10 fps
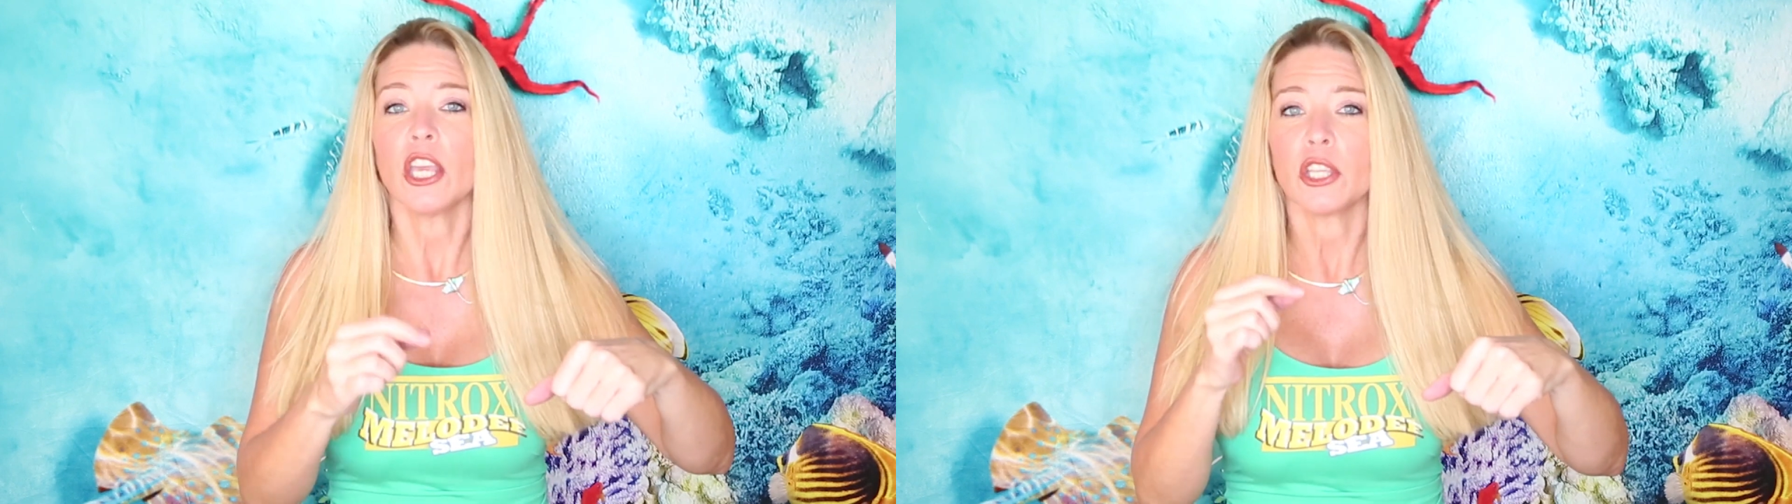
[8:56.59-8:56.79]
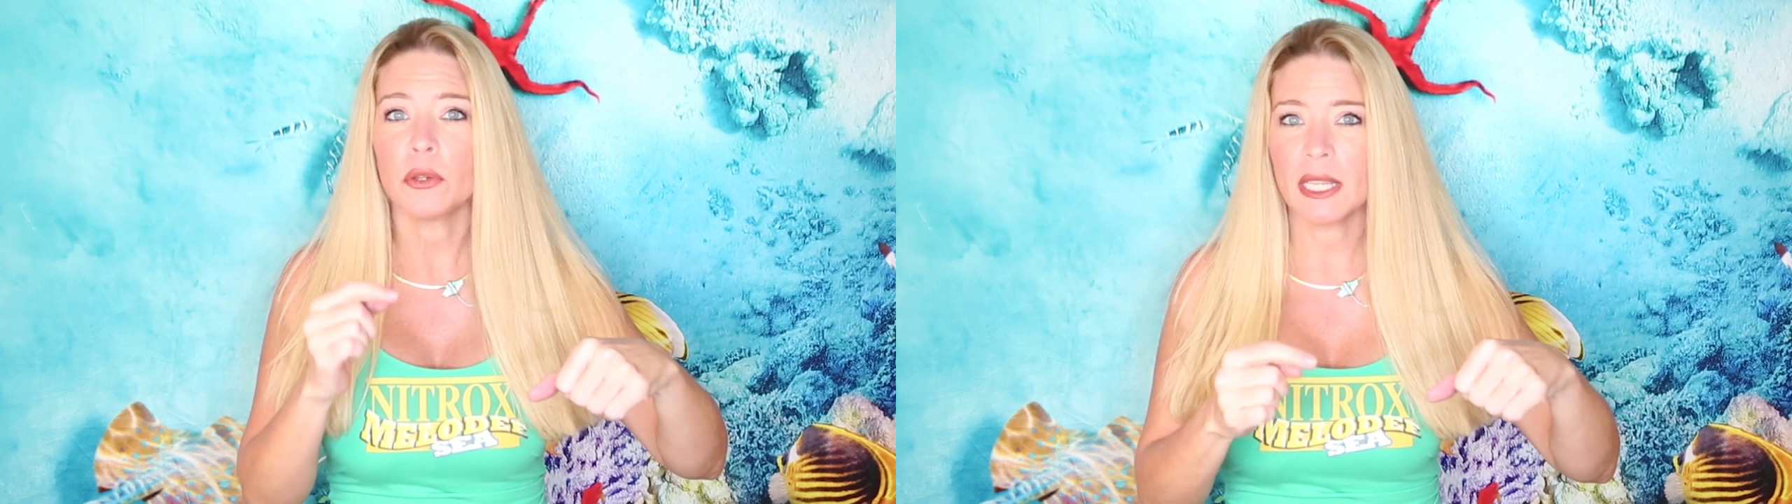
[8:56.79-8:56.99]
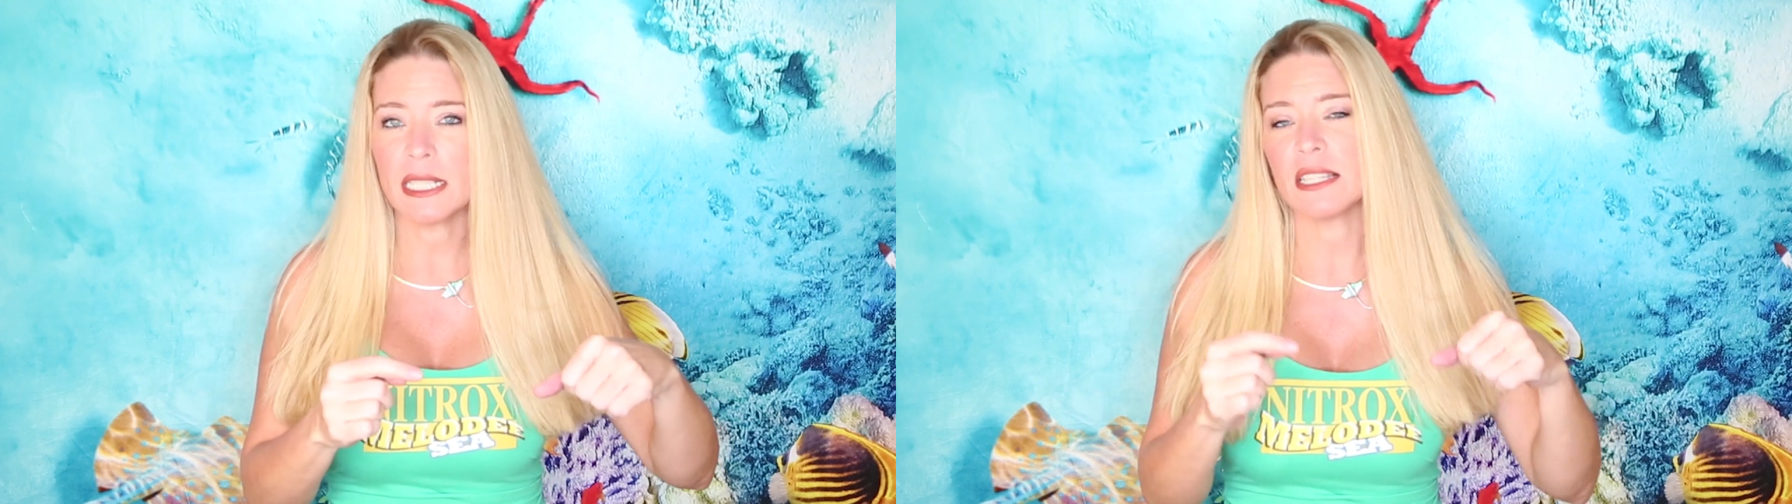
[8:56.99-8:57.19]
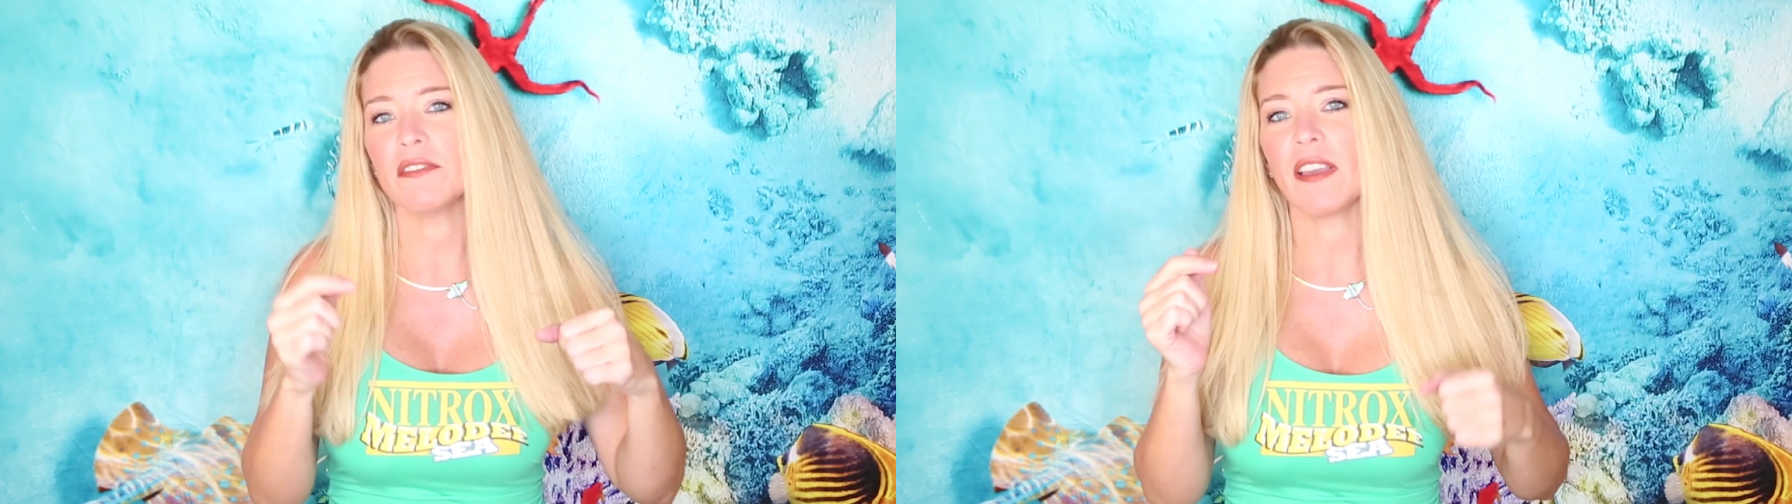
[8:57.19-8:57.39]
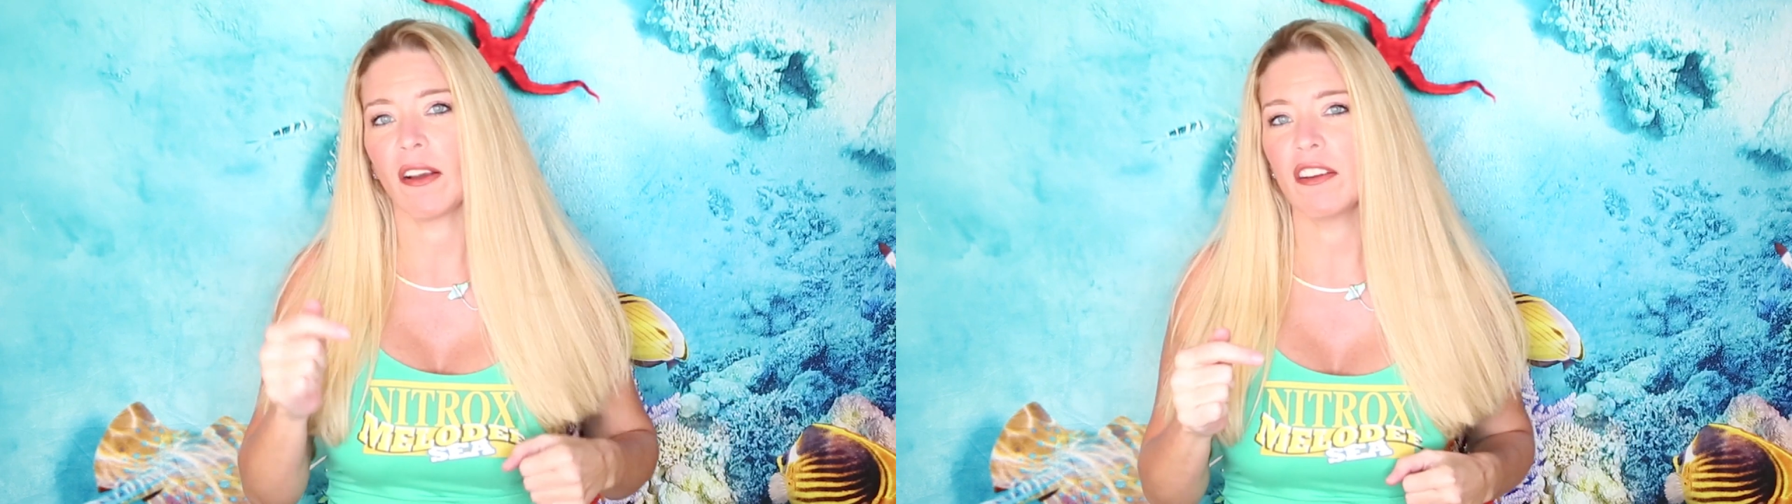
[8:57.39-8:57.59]
You need to
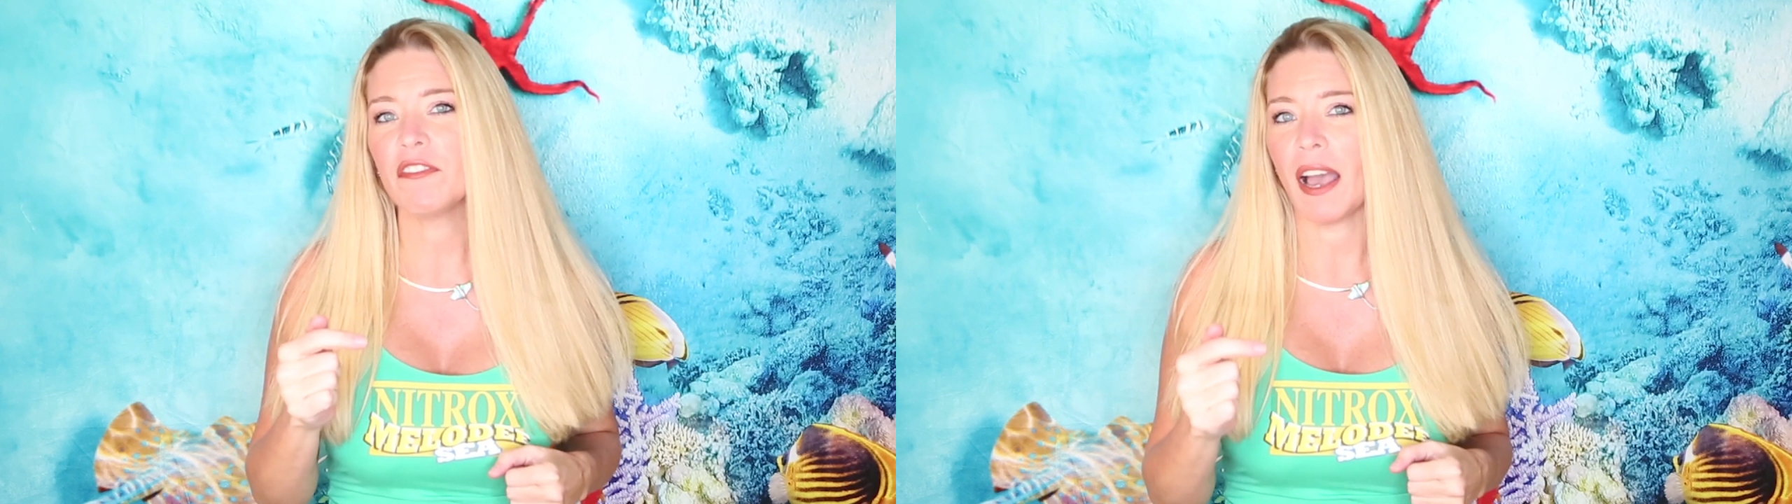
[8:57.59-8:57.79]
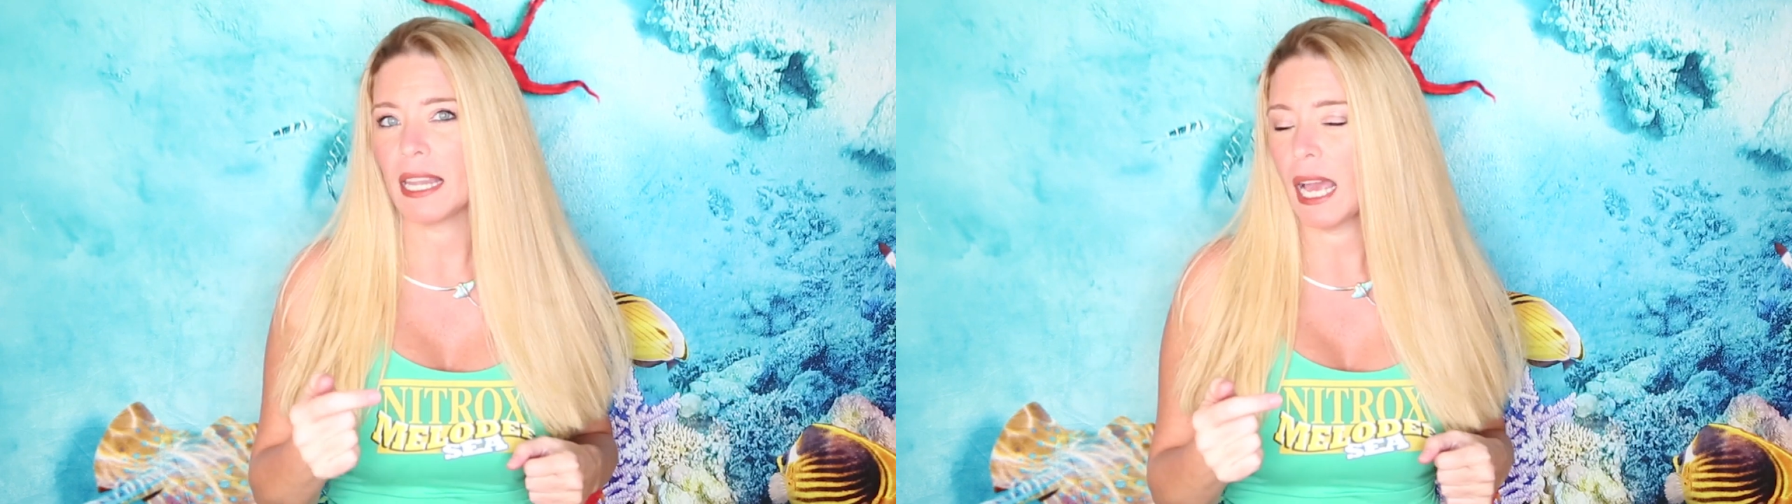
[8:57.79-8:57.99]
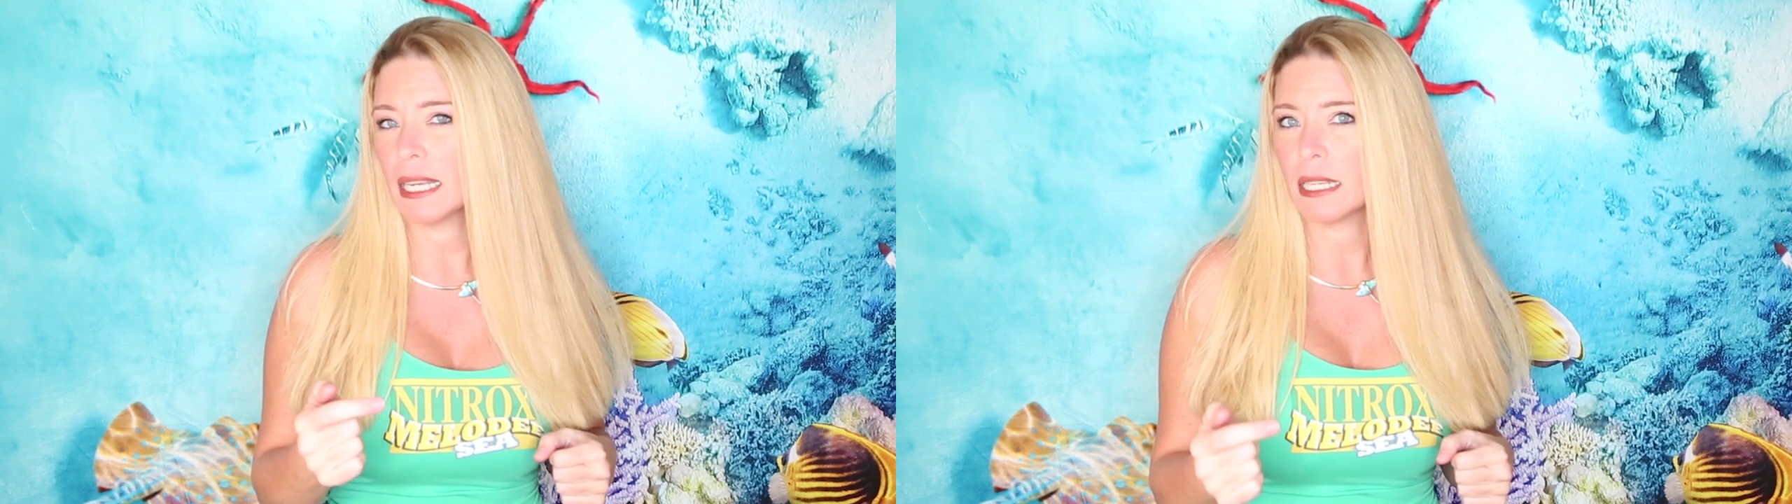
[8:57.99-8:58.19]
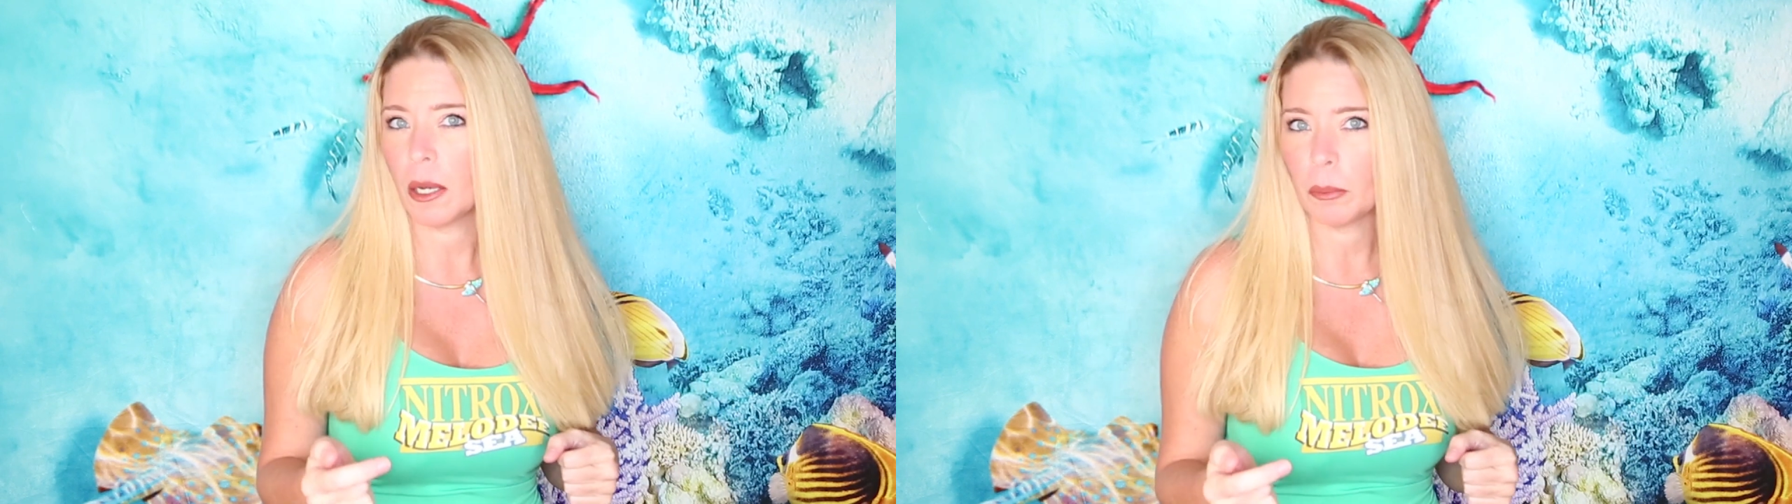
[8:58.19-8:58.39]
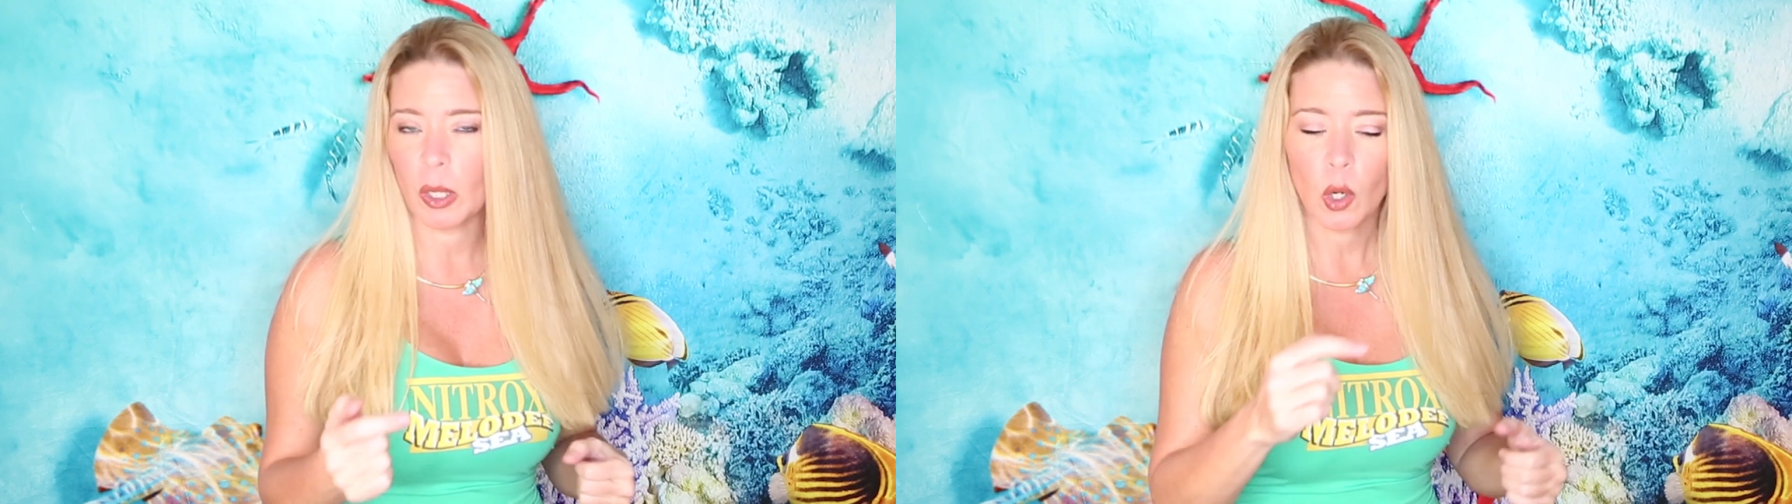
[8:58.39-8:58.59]
verify that
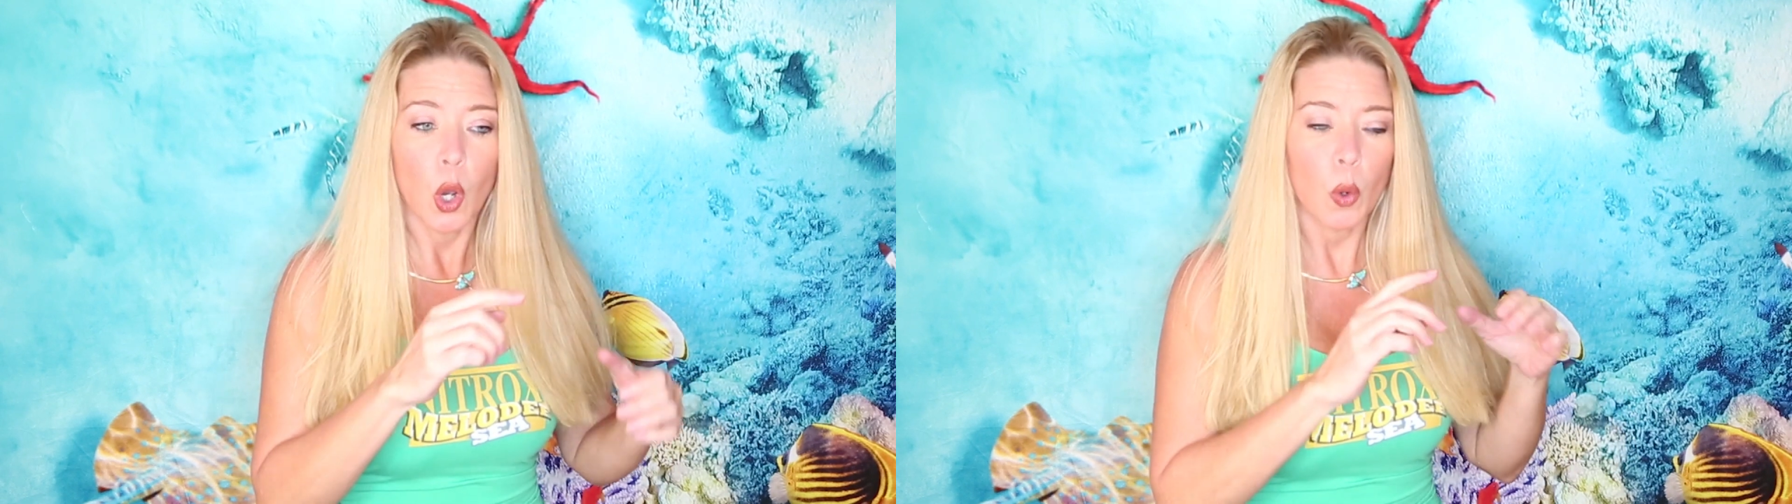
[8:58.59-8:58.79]
number